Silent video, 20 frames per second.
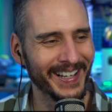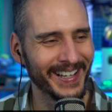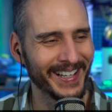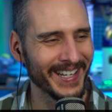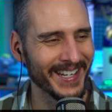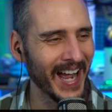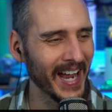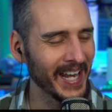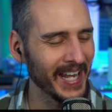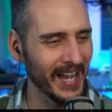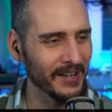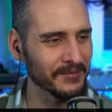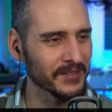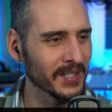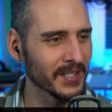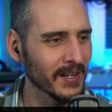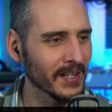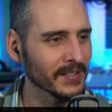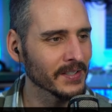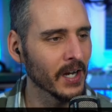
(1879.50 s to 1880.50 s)
and I'd have to
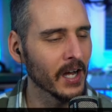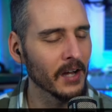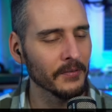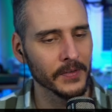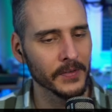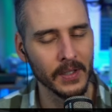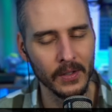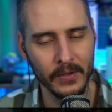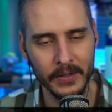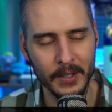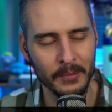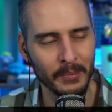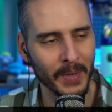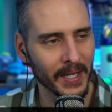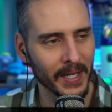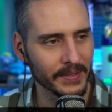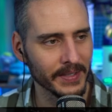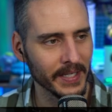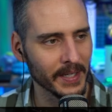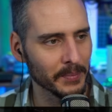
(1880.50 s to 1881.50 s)
dust off and look at my
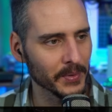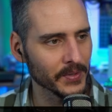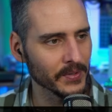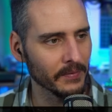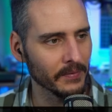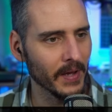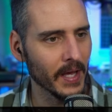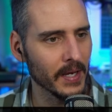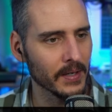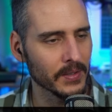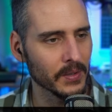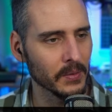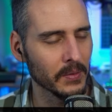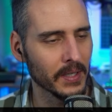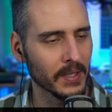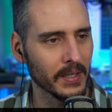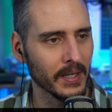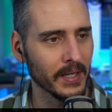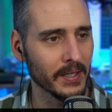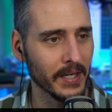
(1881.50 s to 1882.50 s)
examples of how to do it
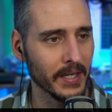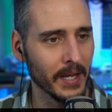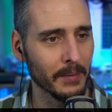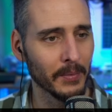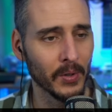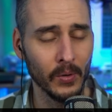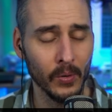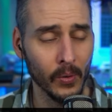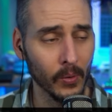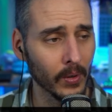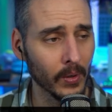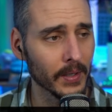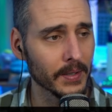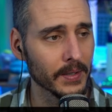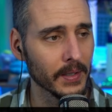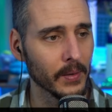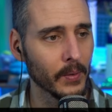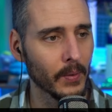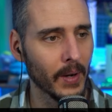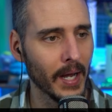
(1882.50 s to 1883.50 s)
in YAML or in
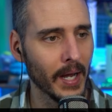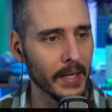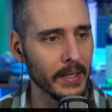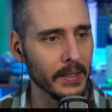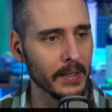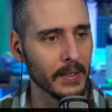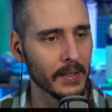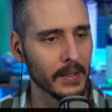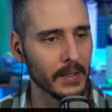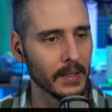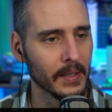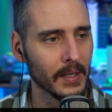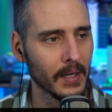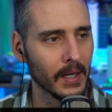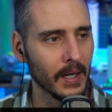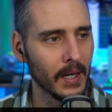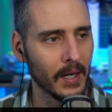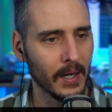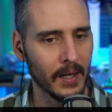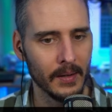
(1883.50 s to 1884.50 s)
the UI.
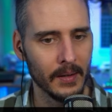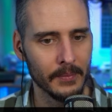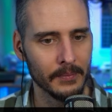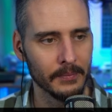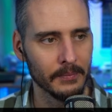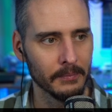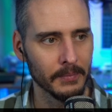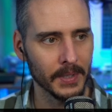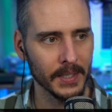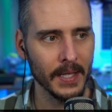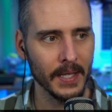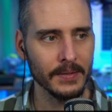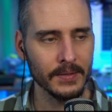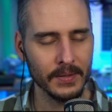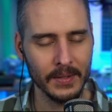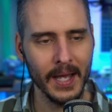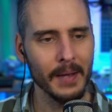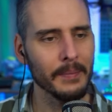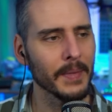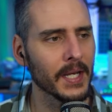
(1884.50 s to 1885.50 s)
Um, but that's,
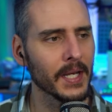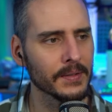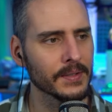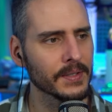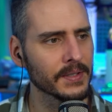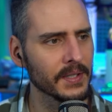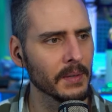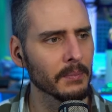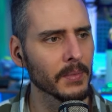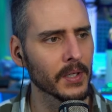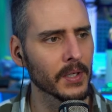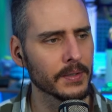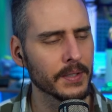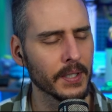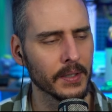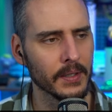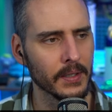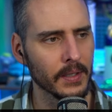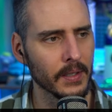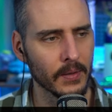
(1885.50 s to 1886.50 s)
I mean, it's similar
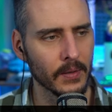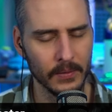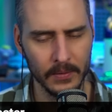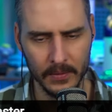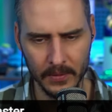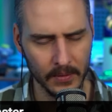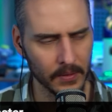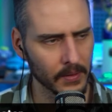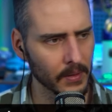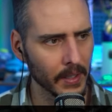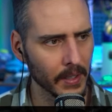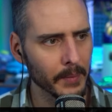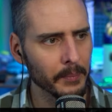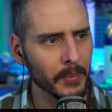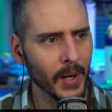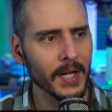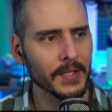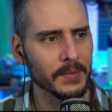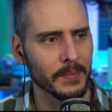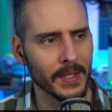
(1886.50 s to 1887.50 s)
to, you know, like
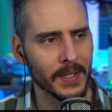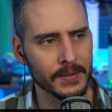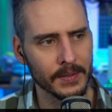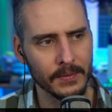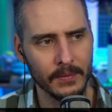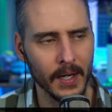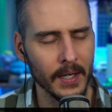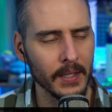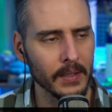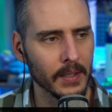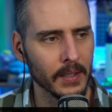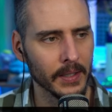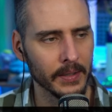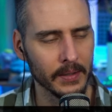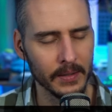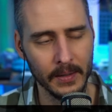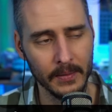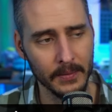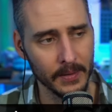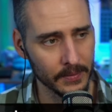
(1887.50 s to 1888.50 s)
Proxmox, right? Like,
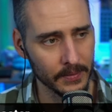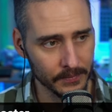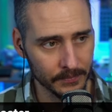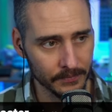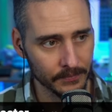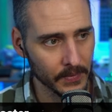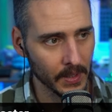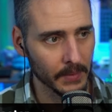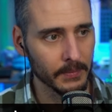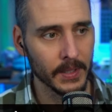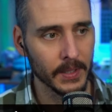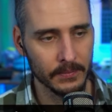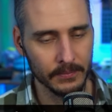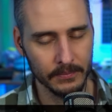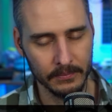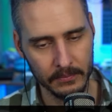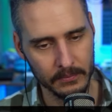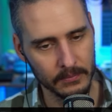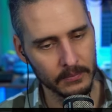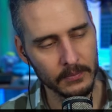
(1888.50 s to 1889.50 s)
I, uh, I mean,
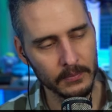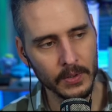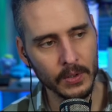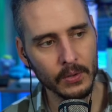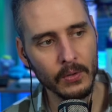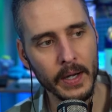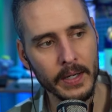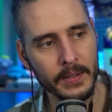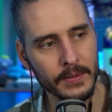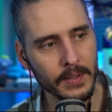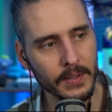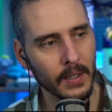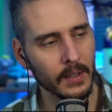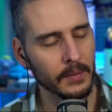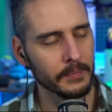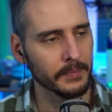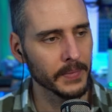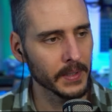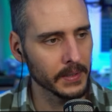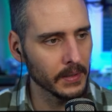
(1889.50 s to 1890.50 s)
grain of
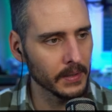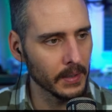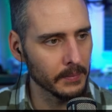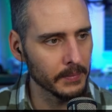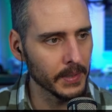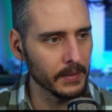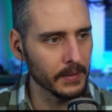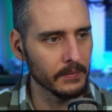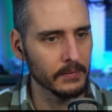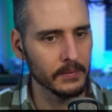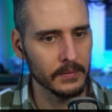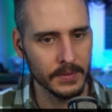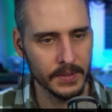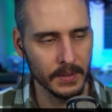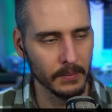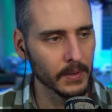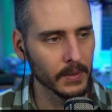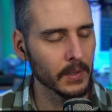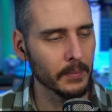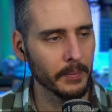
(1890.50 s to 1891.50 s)
salt, but I mean,
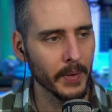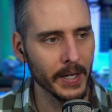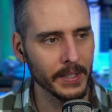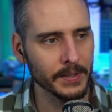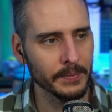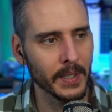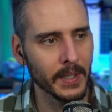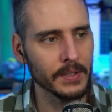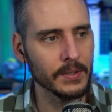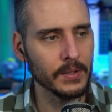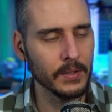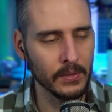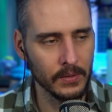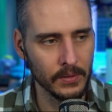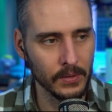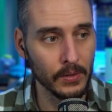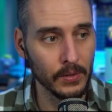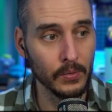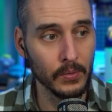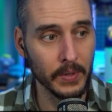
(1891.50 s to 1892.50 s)
similar to Proxmox, you,
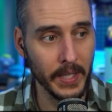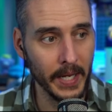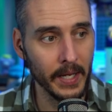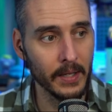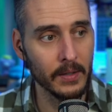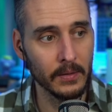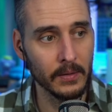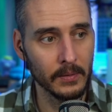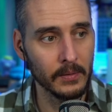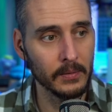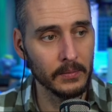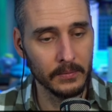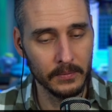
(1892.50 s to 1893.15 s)
you can or